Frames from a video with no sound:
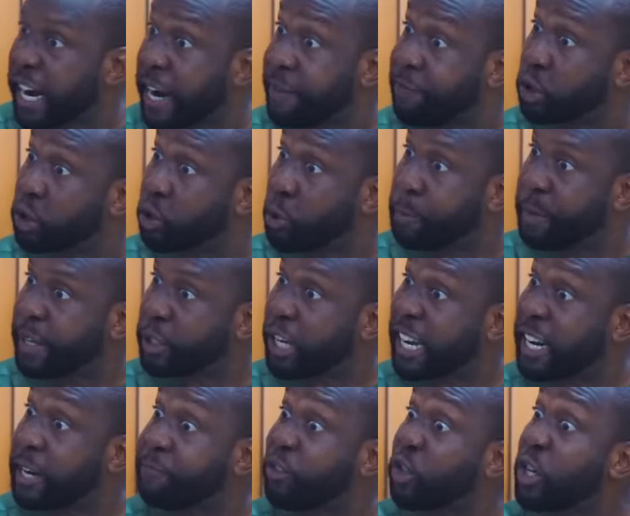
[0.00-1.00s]
can afford toothpaste. You
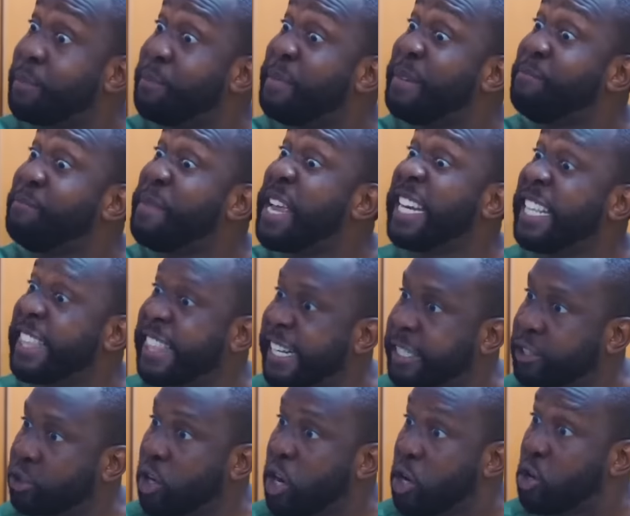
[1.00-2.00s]
can afford many
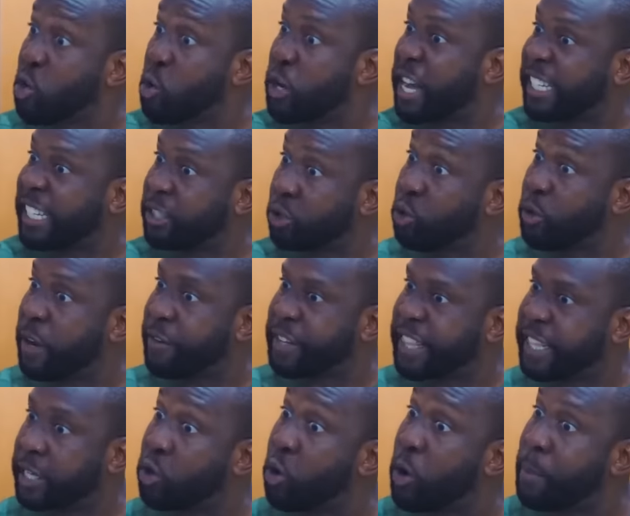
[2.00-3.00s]
things. New cars, new
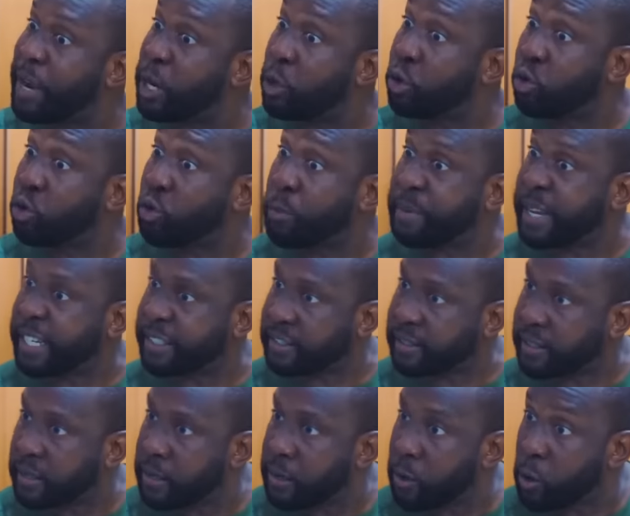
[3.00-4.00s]
everything. Go and buy your own
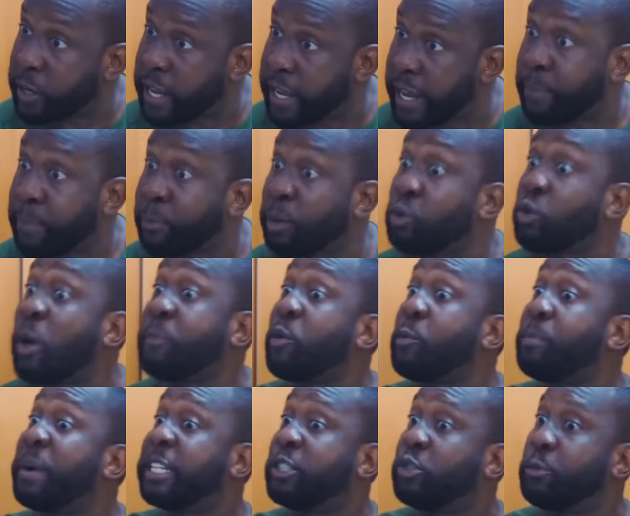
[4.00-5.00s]
toothpaste. Okay? I'm
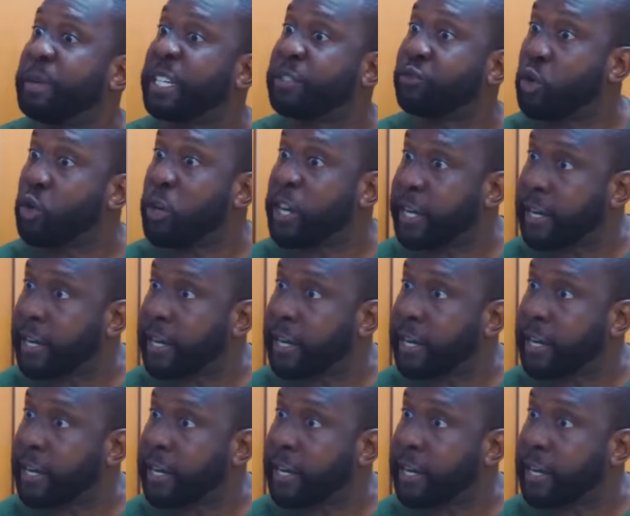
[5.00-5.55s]
not buying toothpaste for you